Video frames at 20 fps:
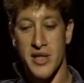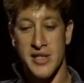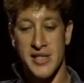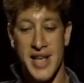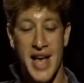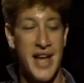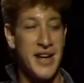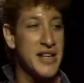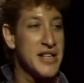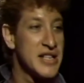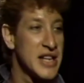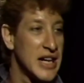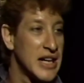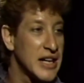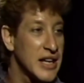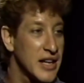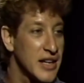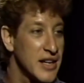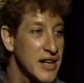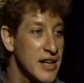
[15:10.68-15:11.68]
with Sandy
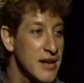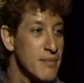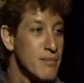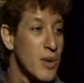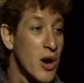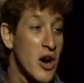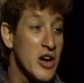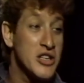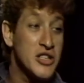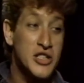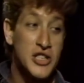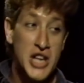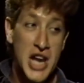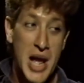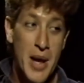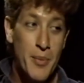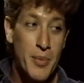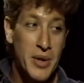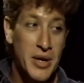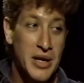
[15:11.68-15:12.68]
Duncan, Marge
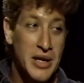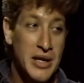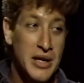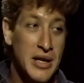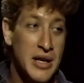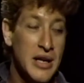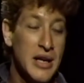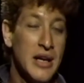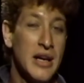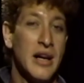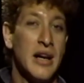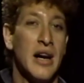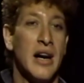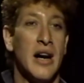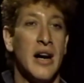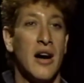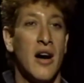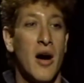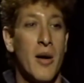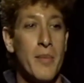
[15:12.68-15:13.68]
Champion, oh.
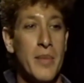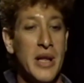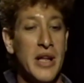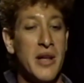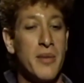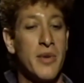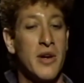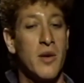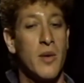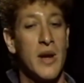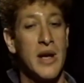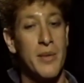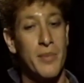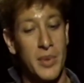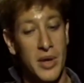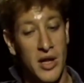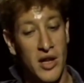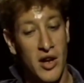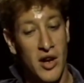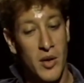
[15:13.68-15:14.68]
uh, Armelia McQueen,
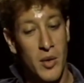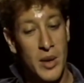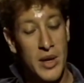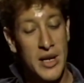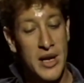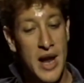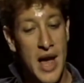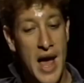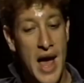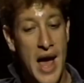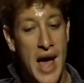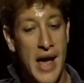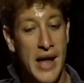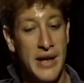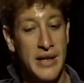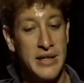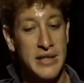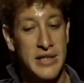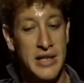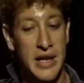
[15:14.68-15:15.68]
Bill Irwin, uh-huh.
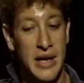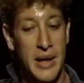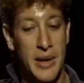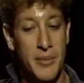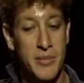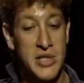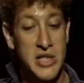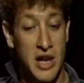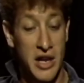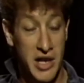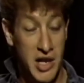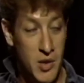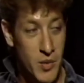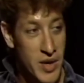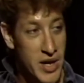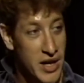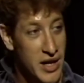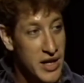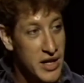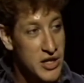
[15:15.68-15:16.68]
and um, Don
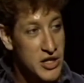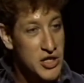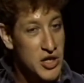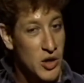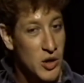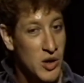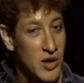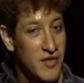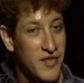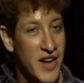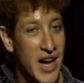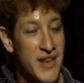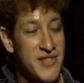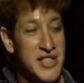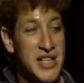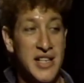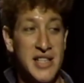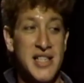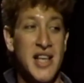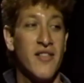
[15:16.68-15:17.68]
Correa in a show uh-huh. called five
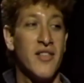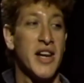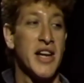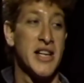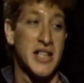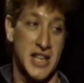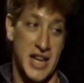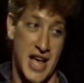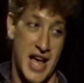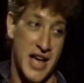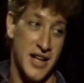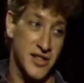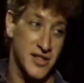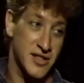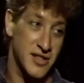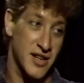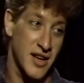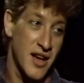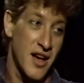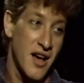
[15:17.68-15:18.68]
six seven eight Dance,